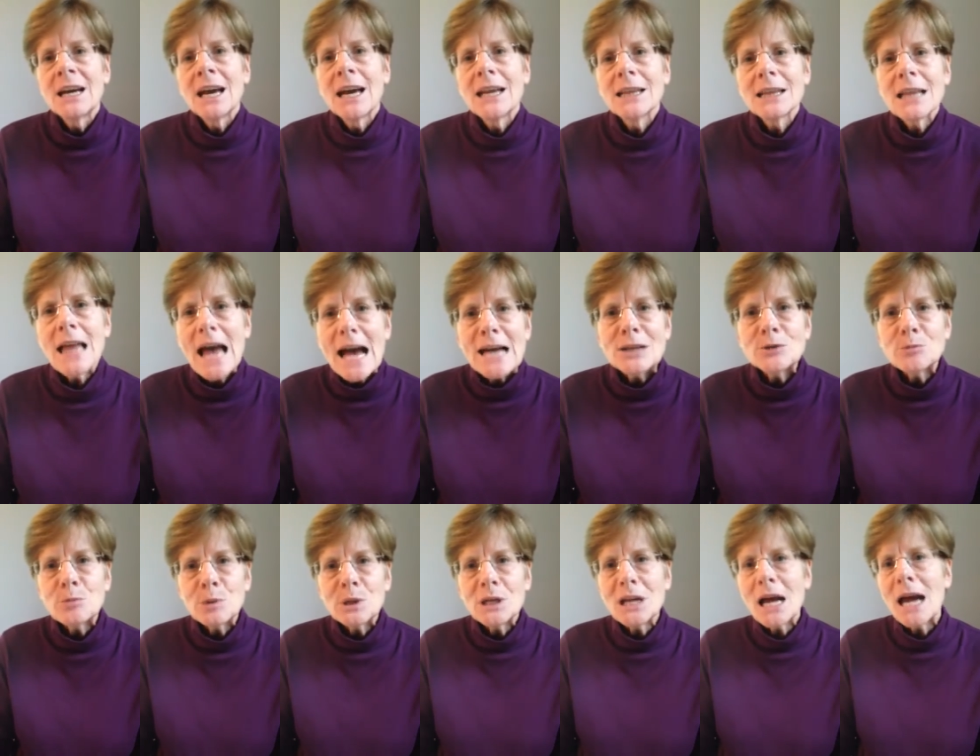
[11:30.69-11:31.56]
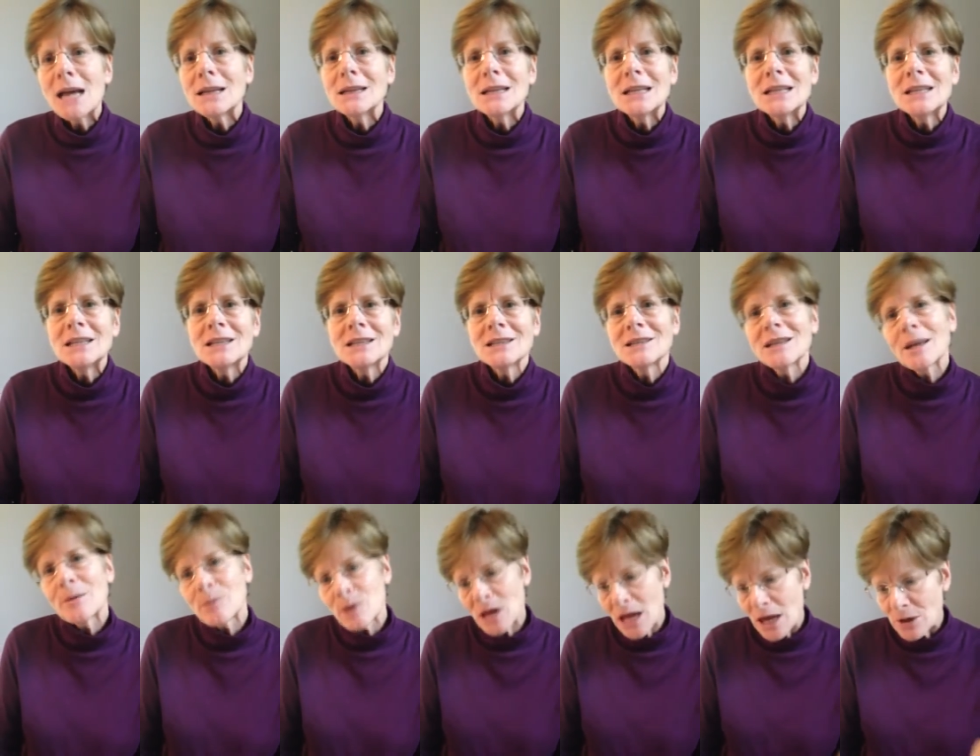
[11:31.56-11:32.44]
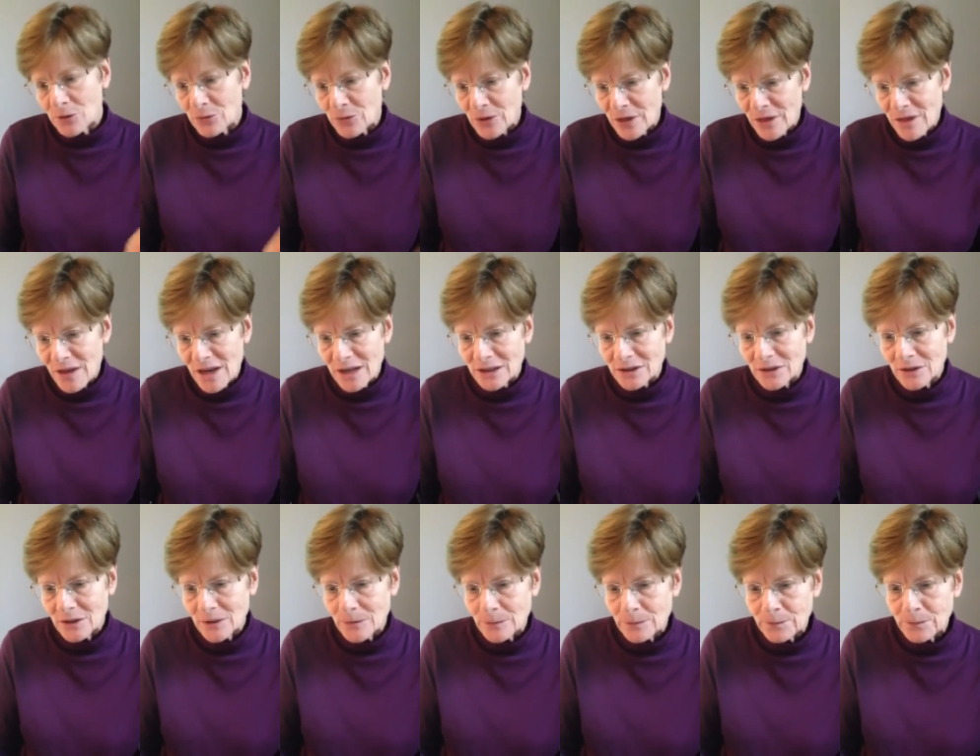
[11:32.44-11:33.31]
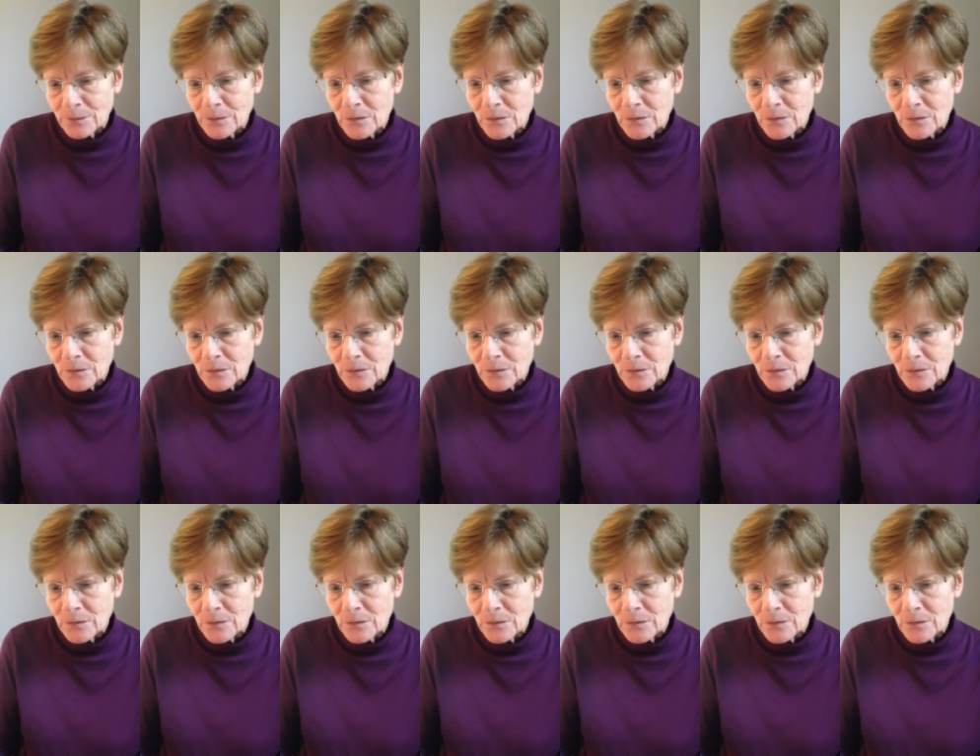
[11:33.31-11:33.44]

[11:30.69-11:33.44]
And last but not least, let me end with this.